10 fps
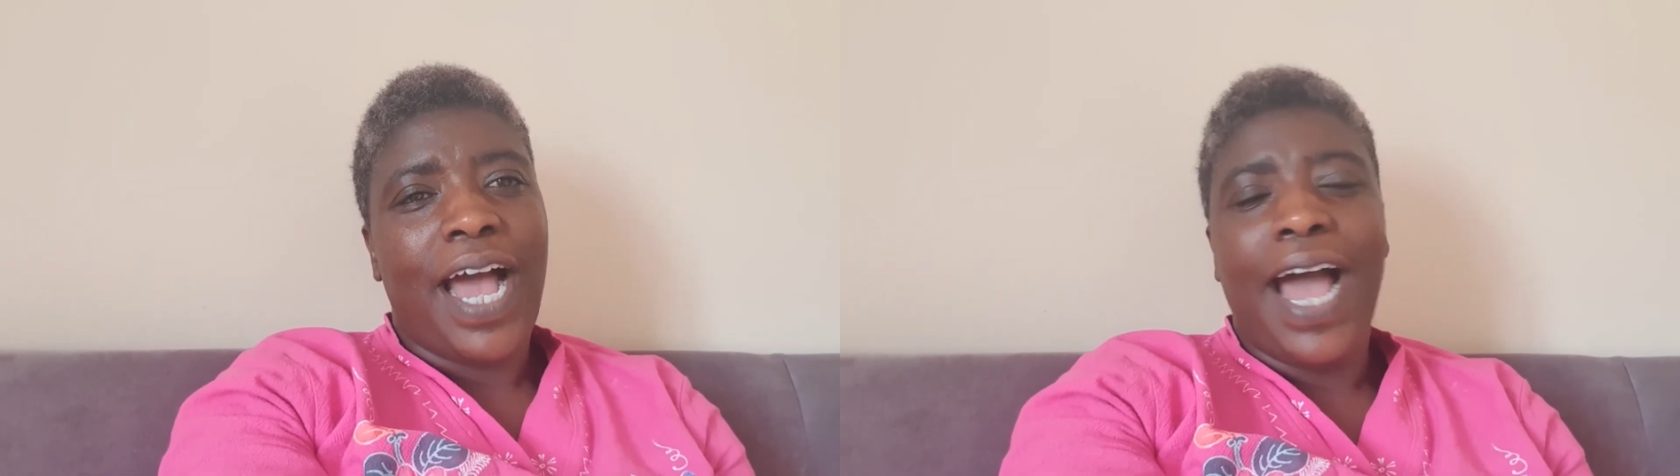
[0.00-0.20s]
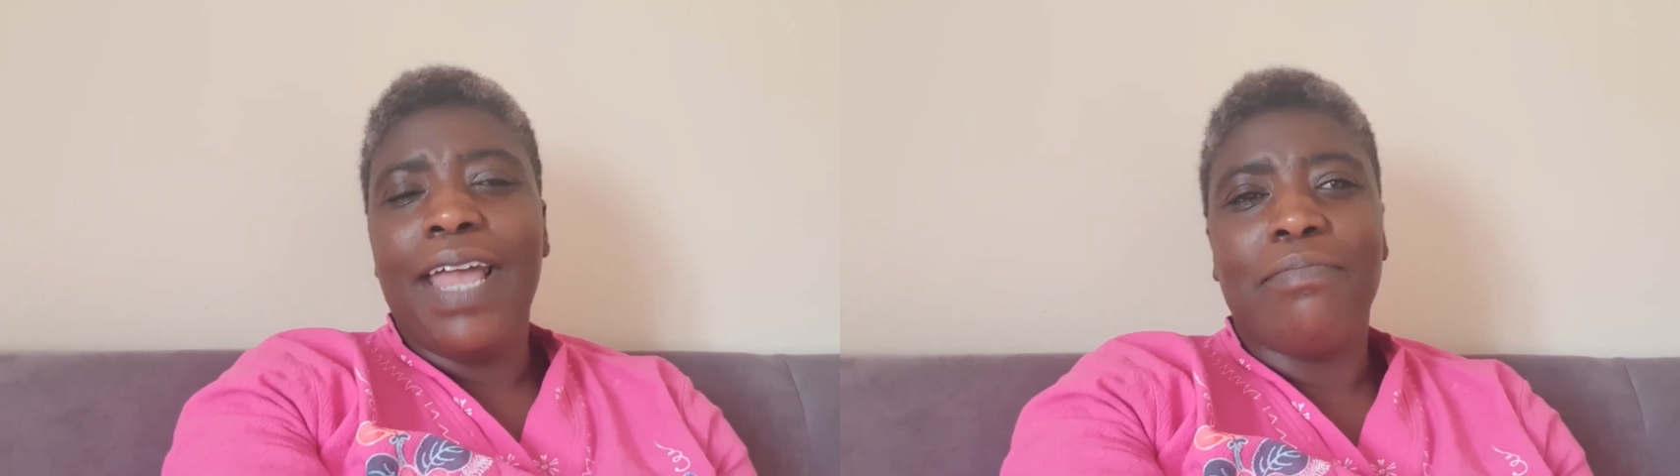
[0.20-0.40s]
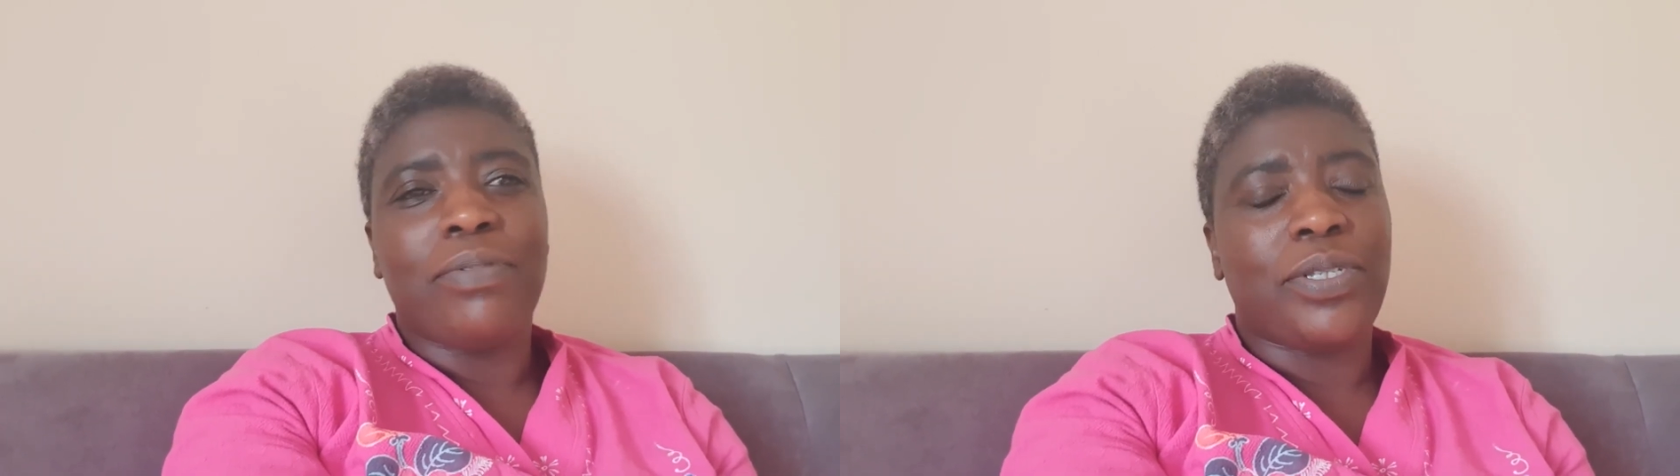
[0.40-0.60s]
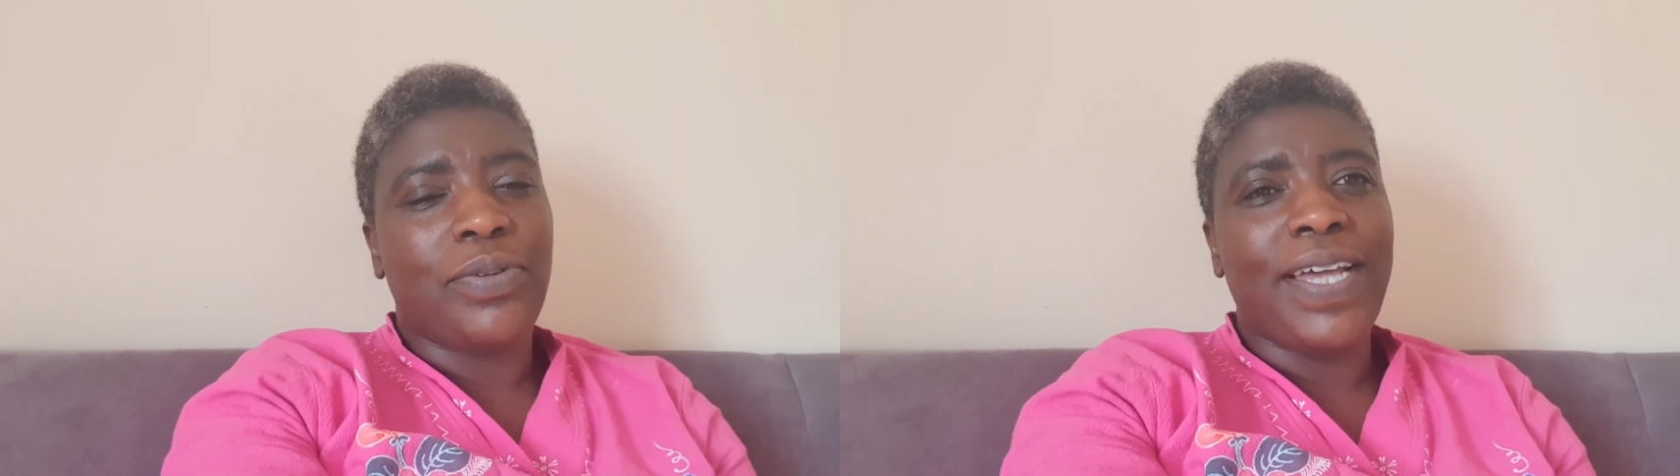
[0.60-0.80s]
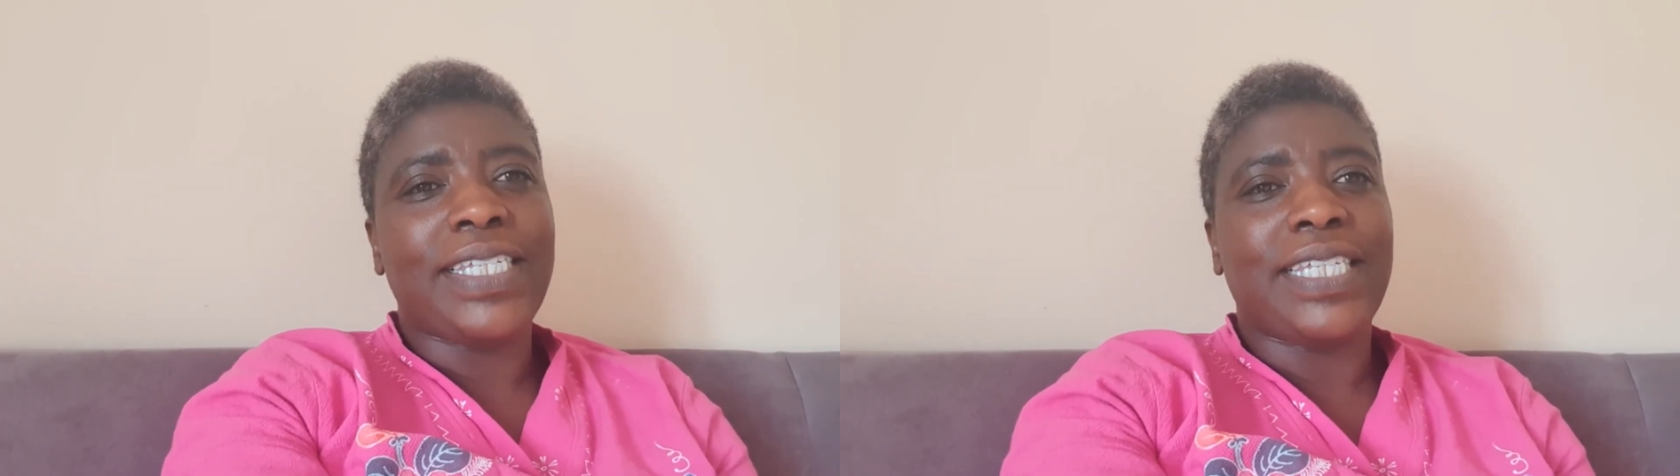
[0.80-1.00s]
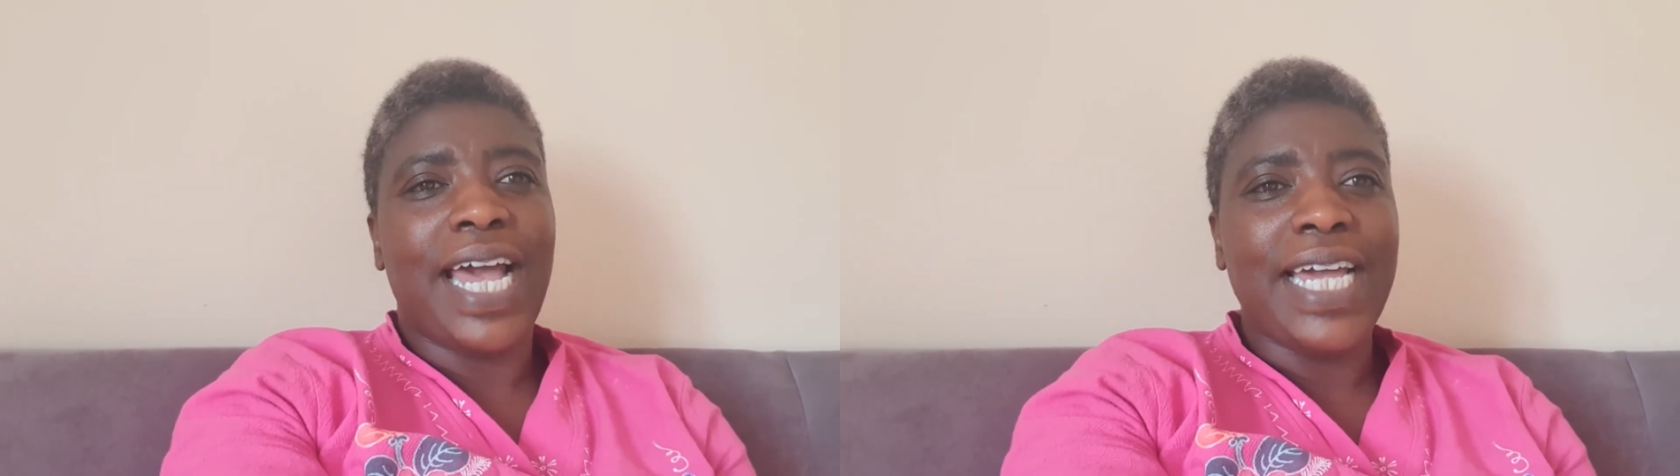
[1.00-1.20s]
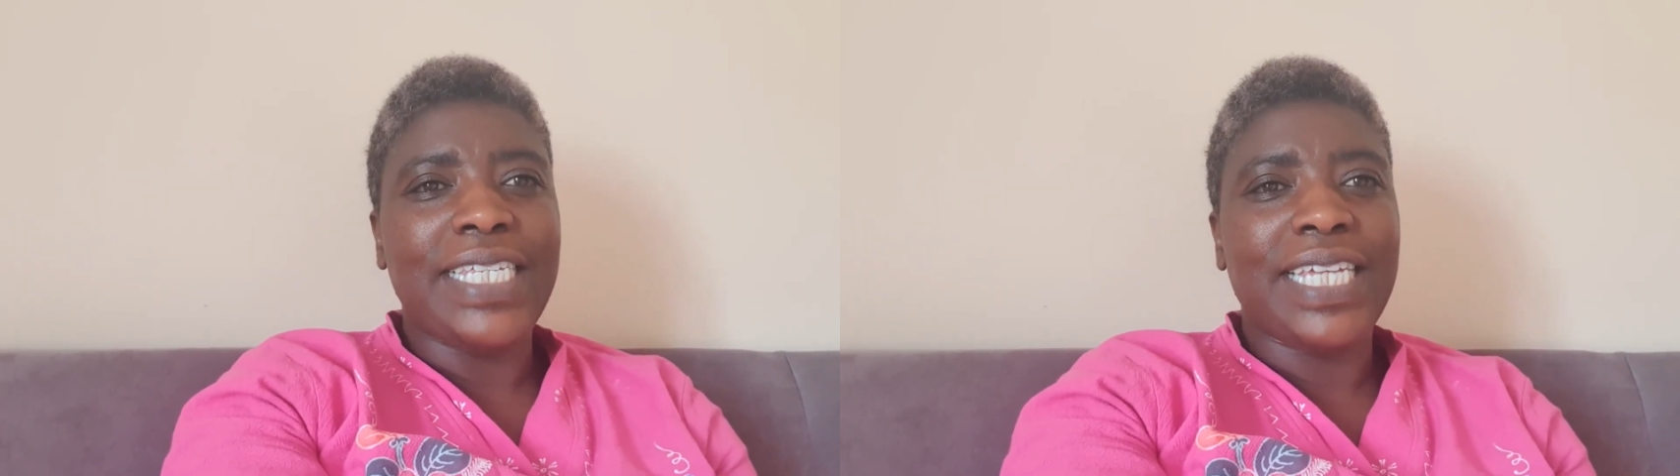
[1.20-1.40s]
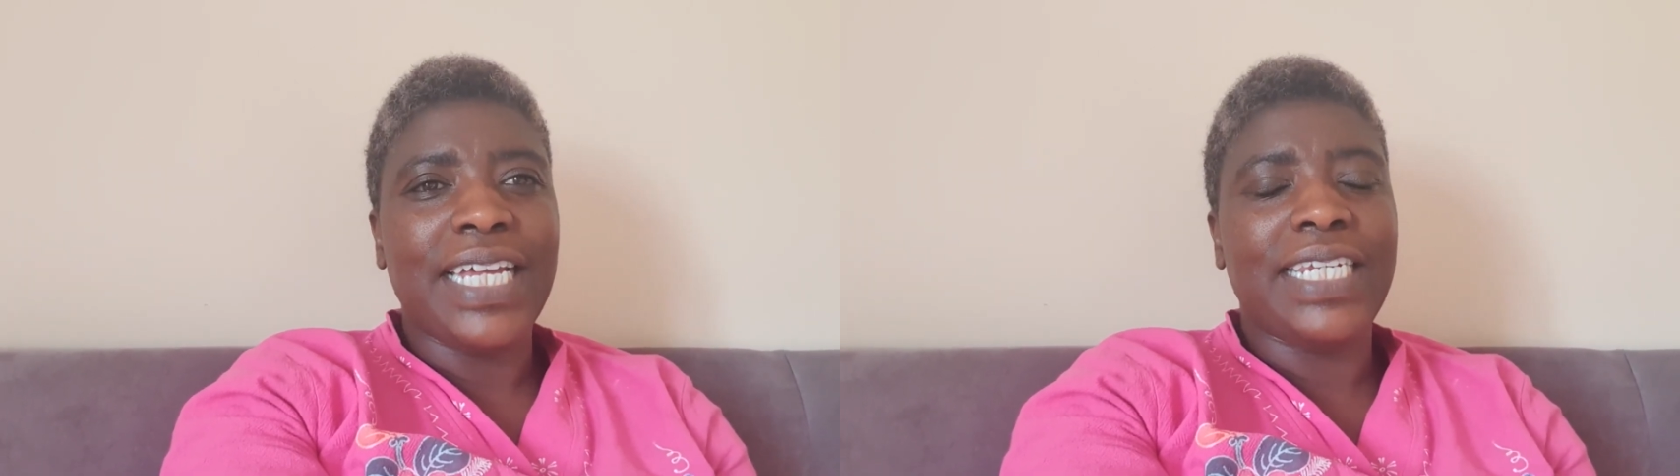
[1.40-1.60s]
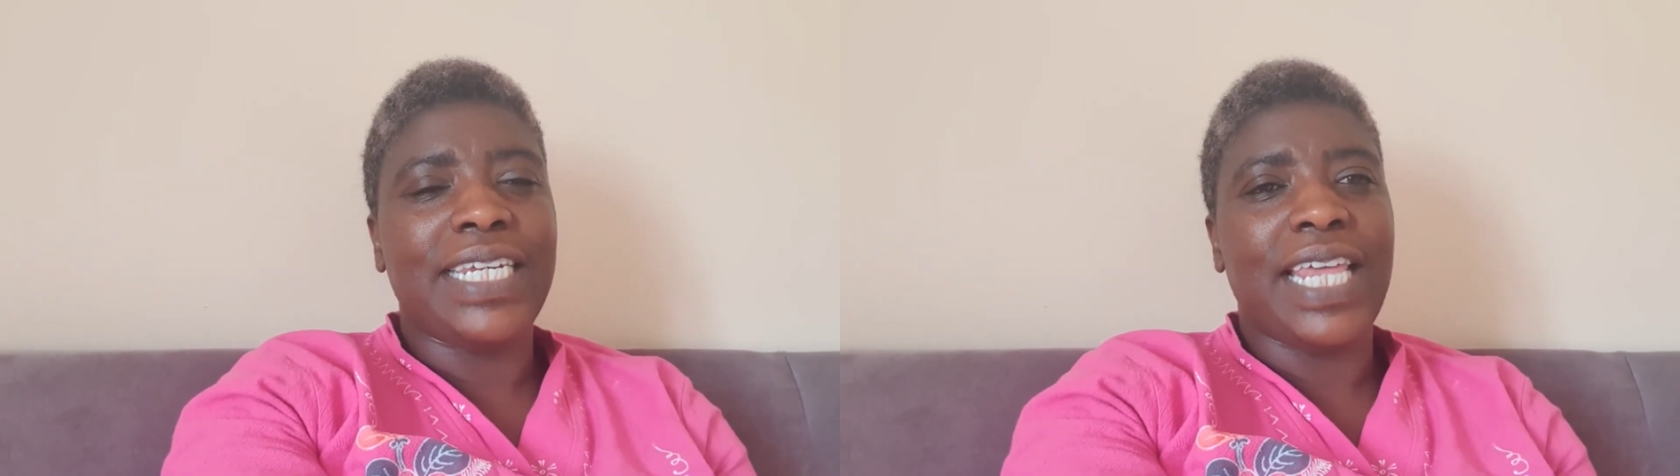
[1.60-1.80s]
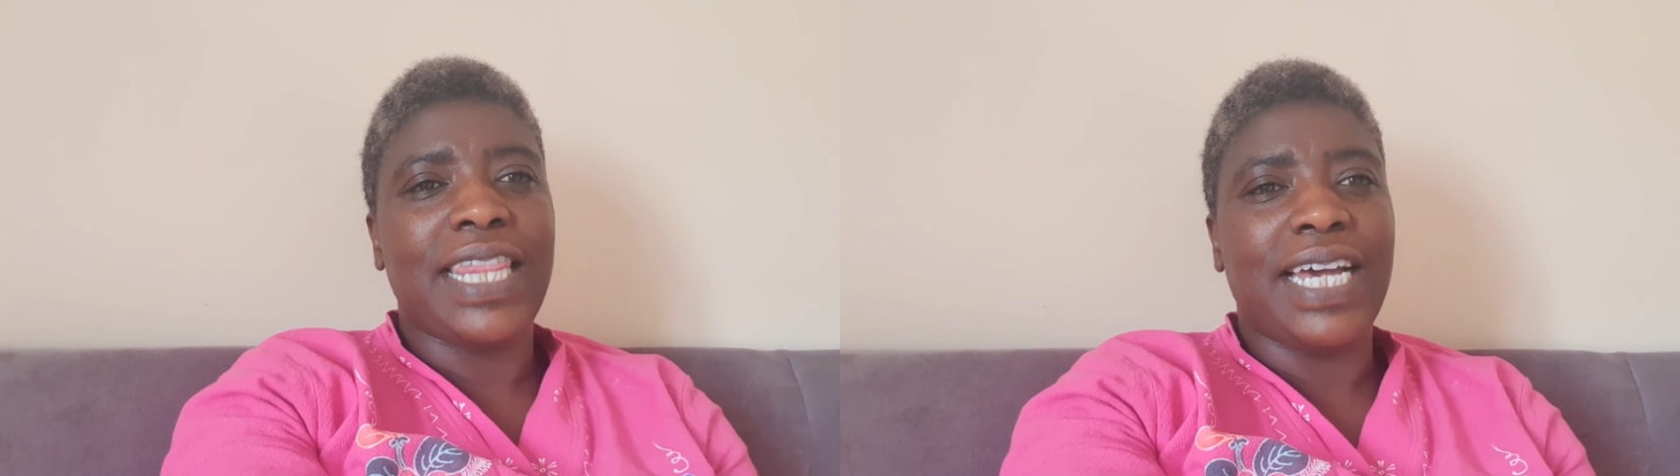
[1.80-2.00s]
I am so excited
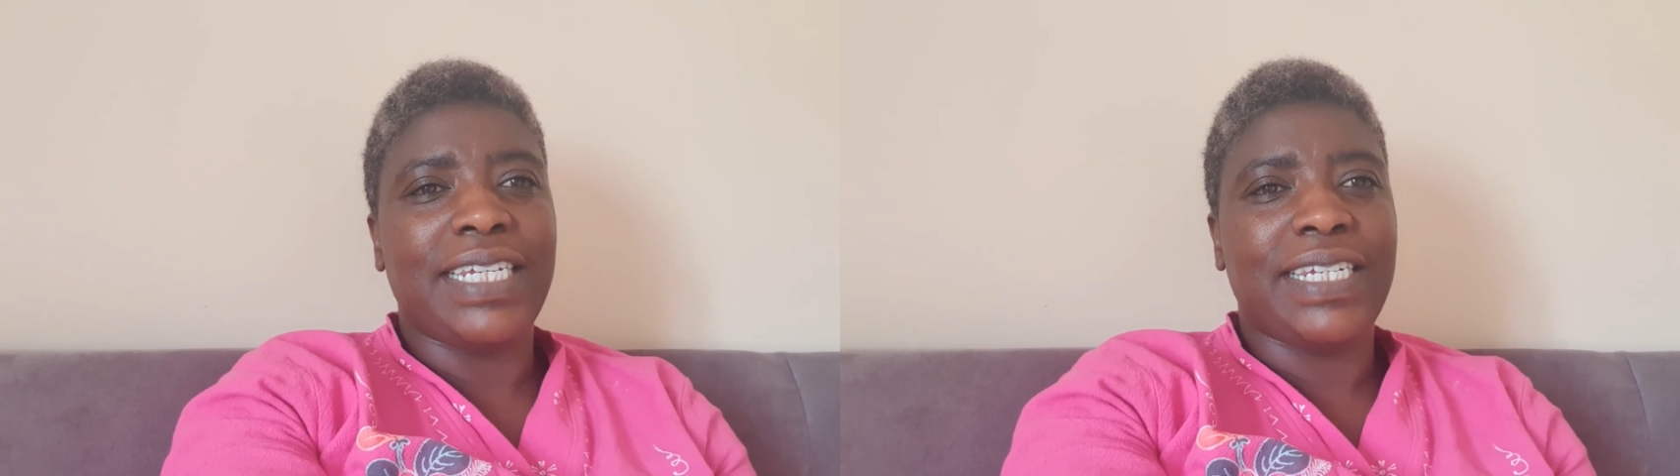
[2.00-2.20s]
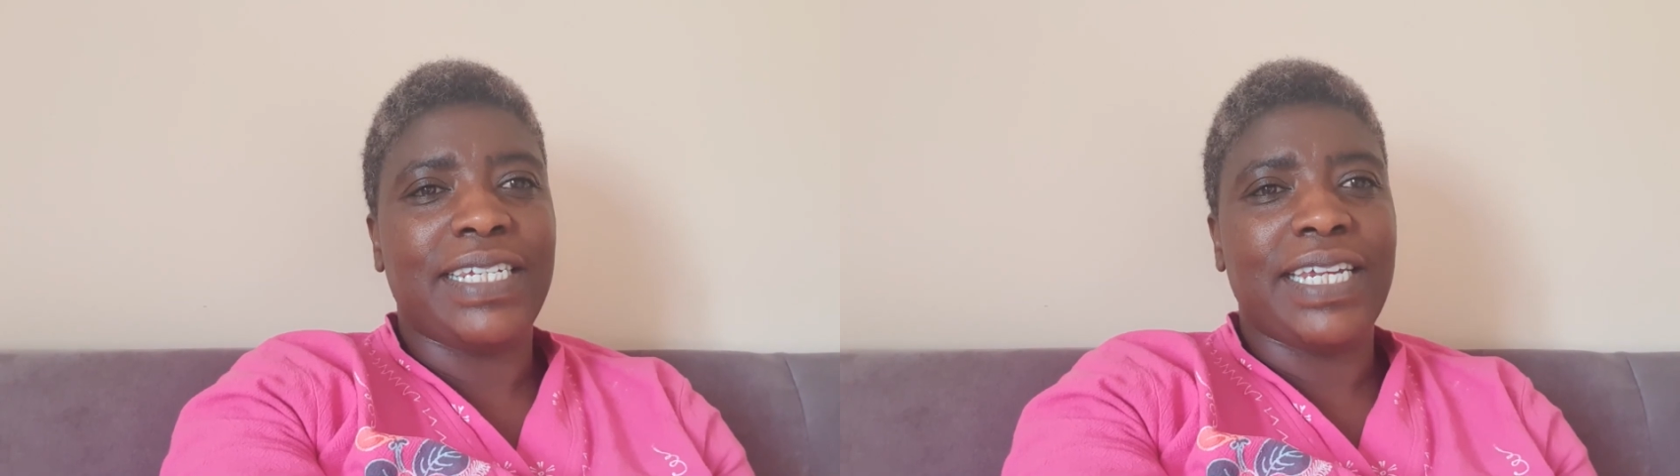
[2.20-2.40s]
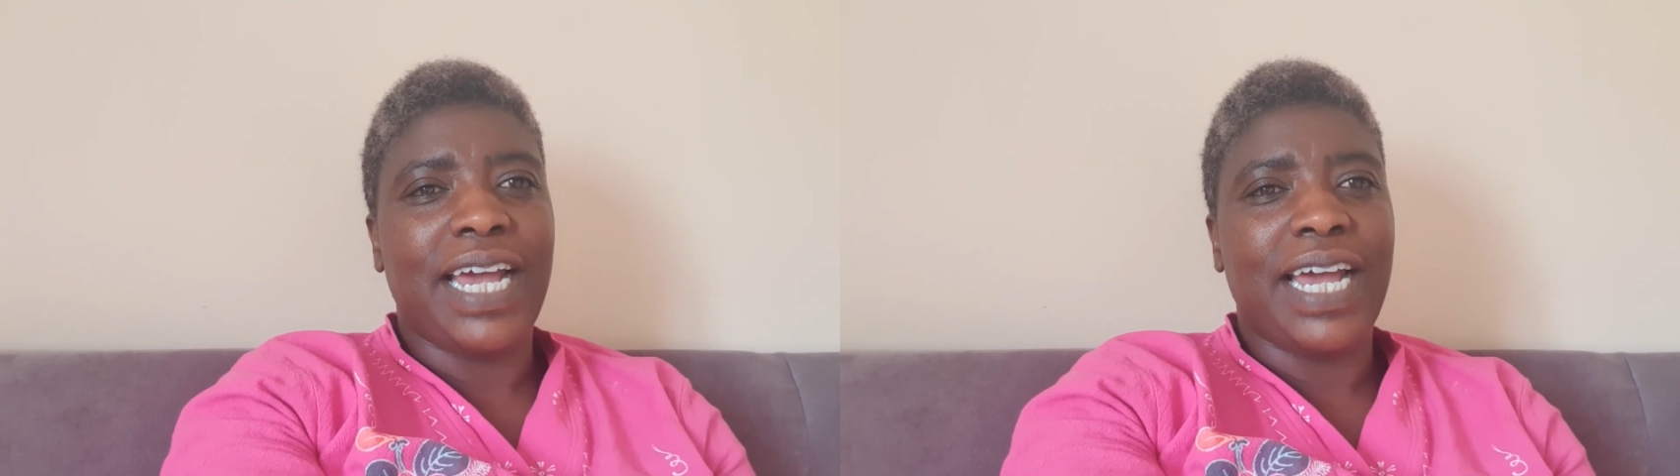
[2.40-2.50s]
that